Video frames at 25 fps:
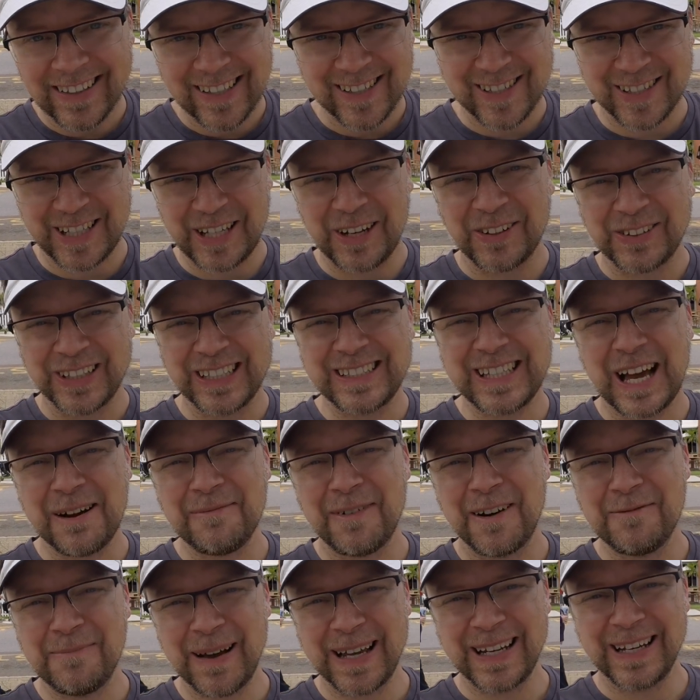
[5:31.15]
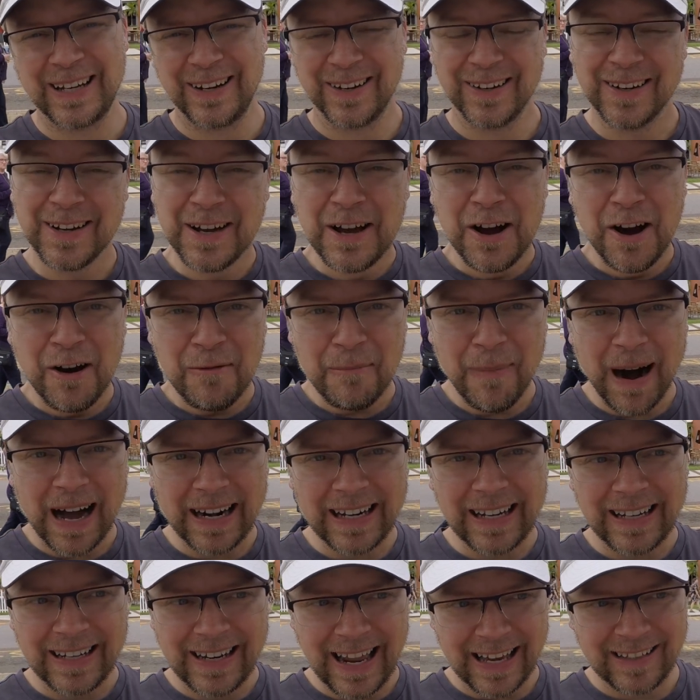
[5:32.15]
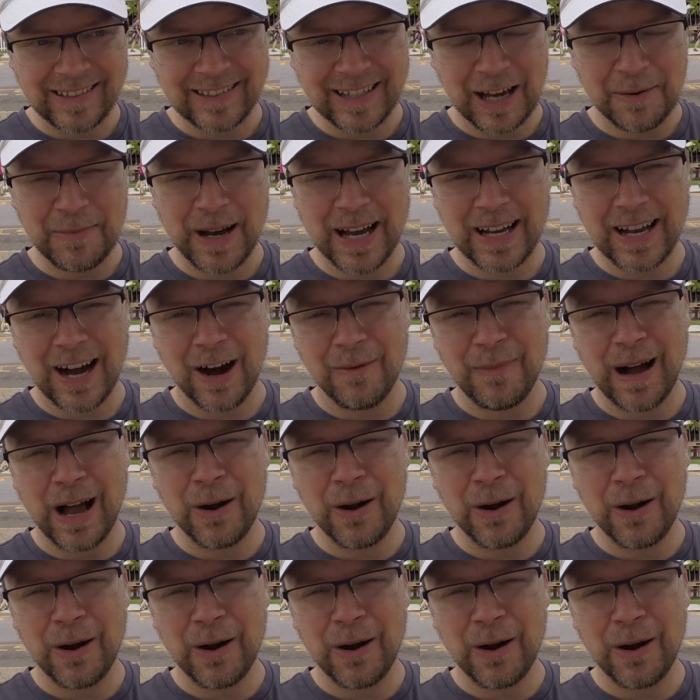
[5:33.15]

This is the only time I've been here, but next time I come,